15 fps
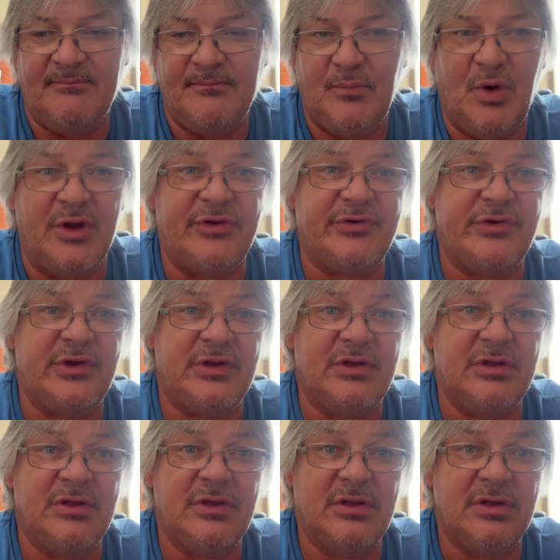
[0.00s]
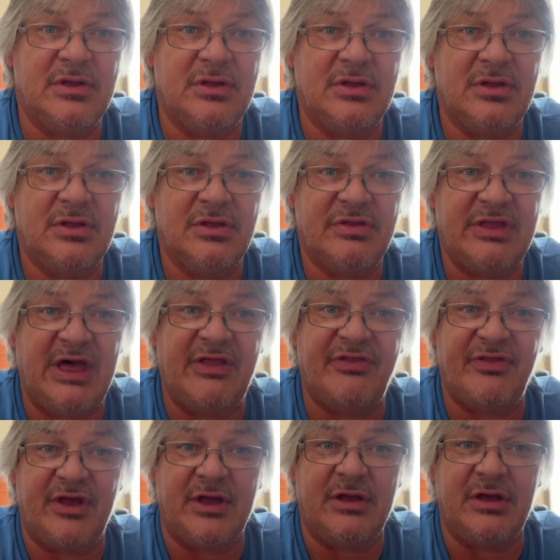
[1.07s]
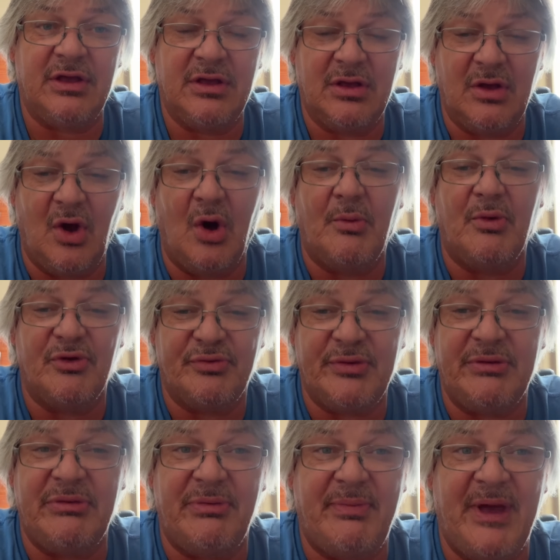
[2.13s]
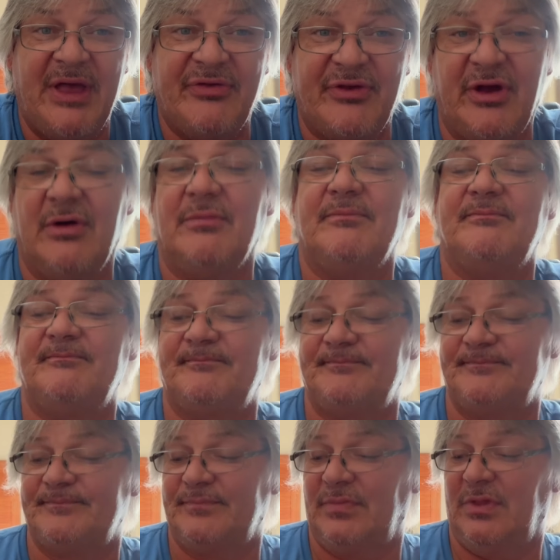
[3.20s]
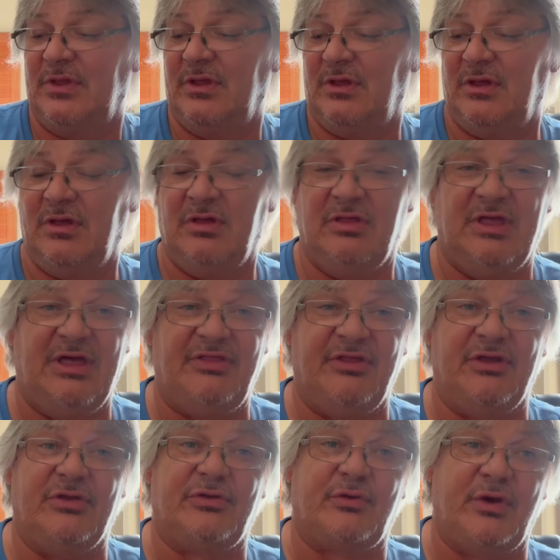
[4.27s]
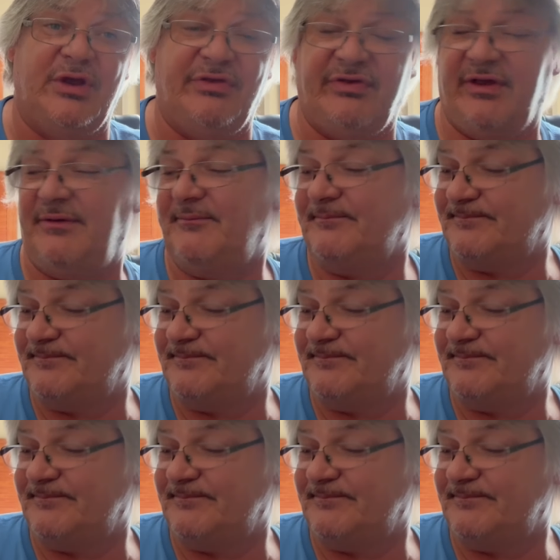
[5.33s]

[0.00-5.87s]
Which that thing almost made me pass out. That thing is crazy.